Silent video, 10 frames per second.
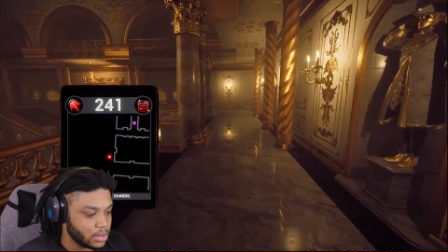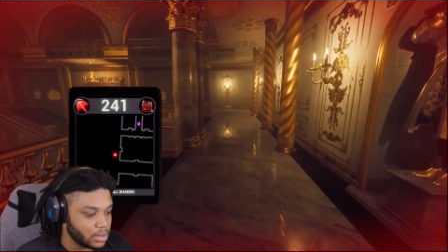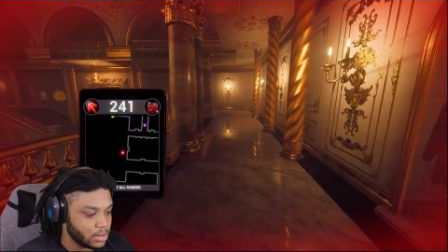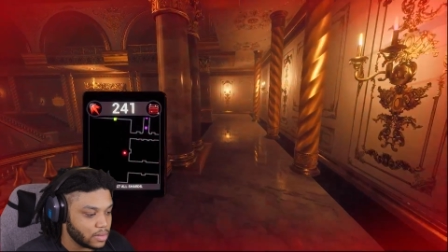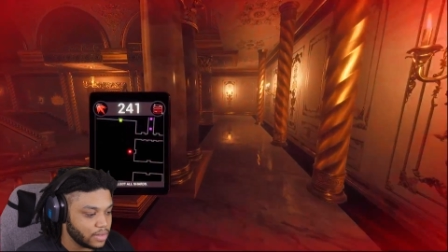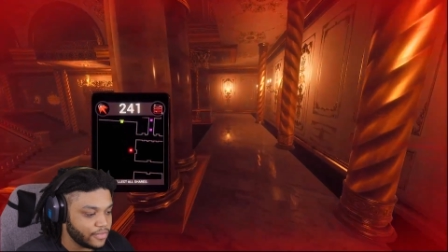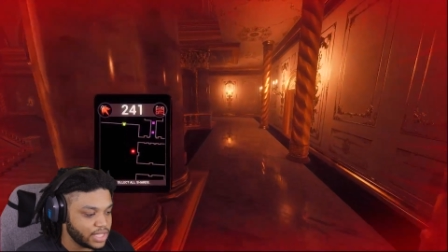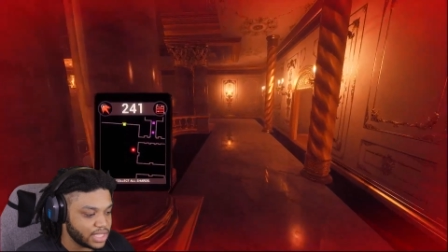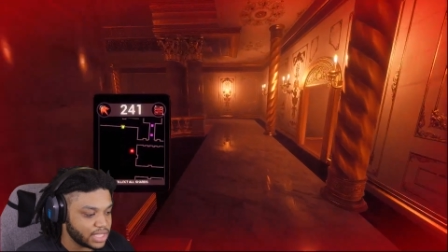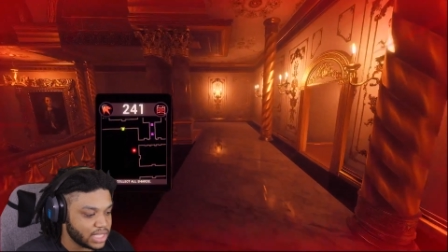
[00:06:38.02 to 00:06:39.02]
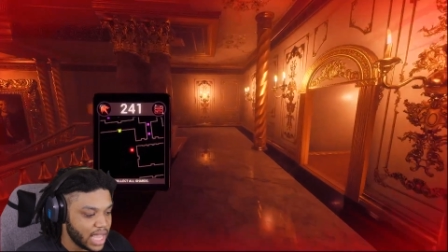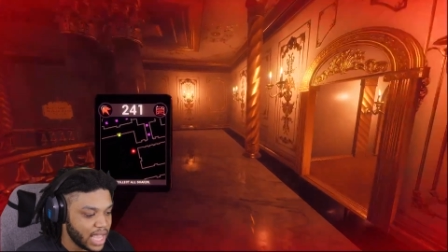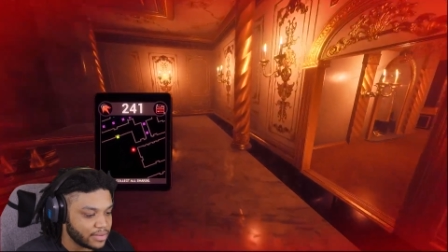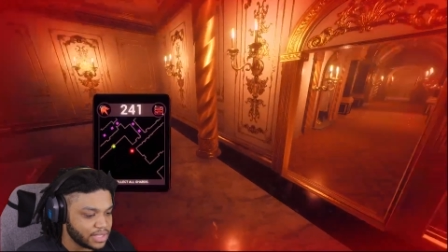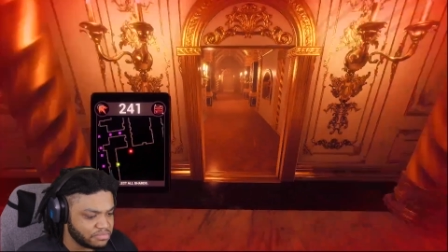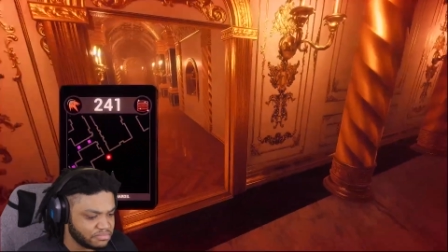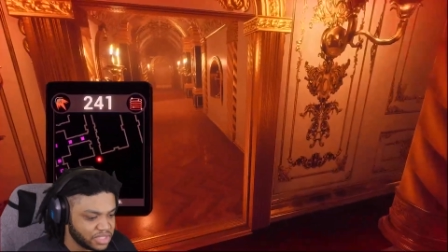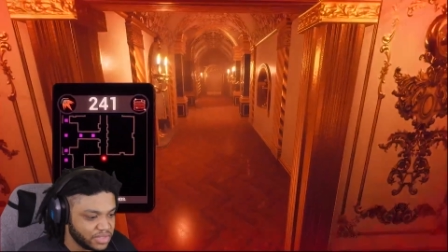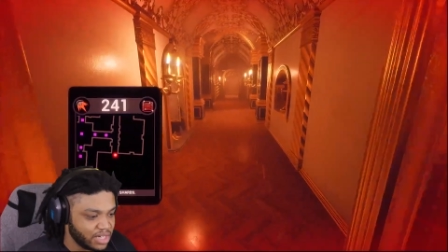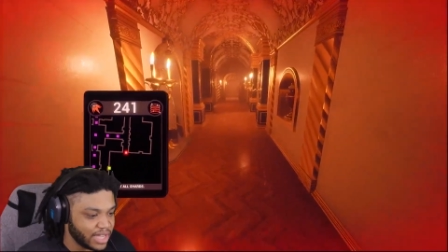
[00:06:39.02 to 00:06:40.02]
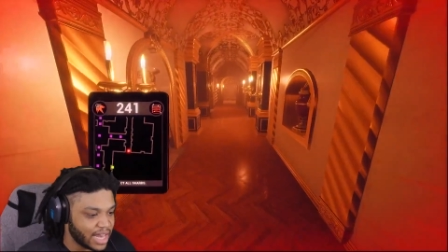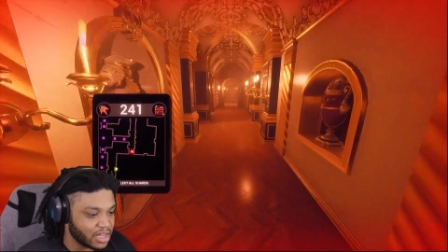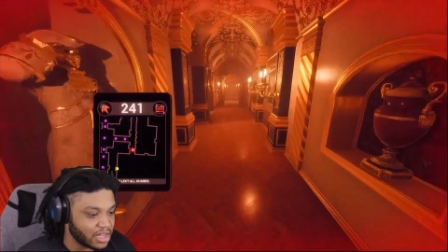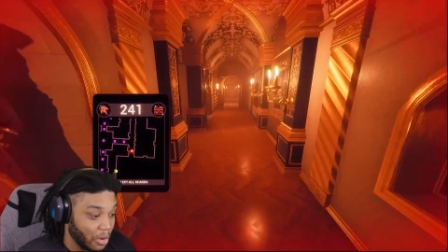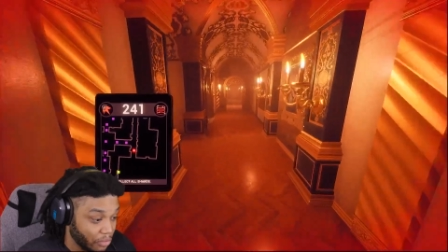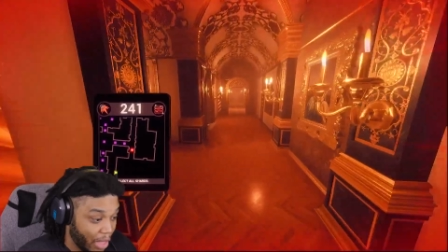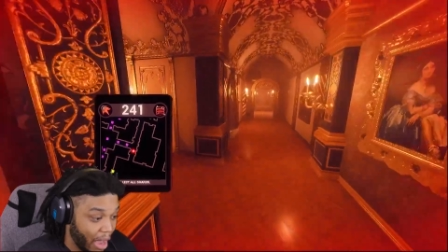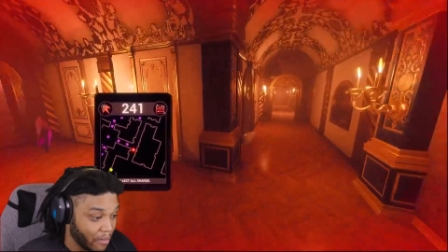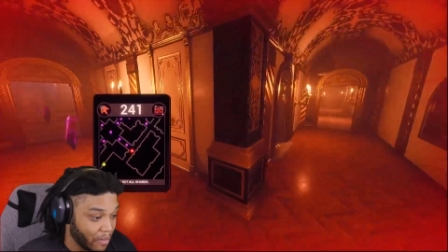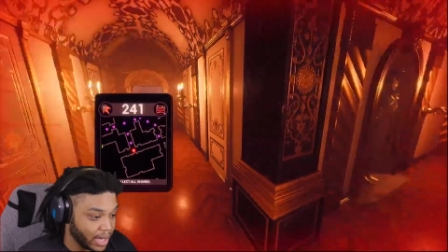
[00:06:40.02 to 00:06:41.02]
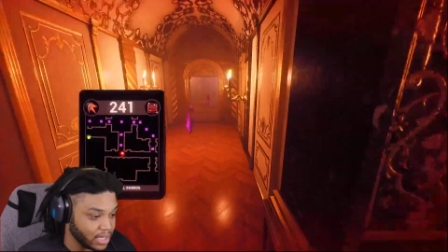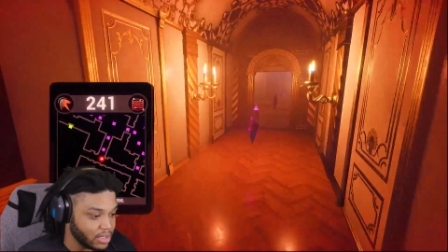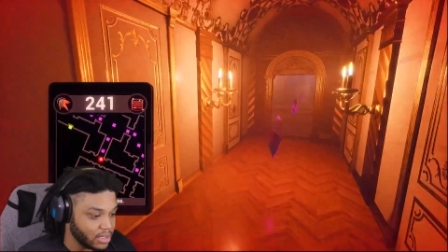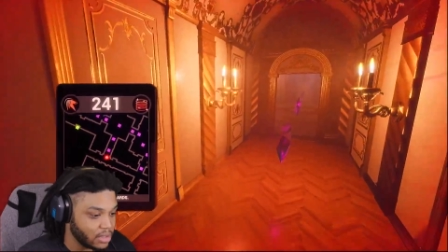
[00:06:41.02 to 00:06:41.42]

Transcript: If we just, yeah, we, we don't gotta go that way.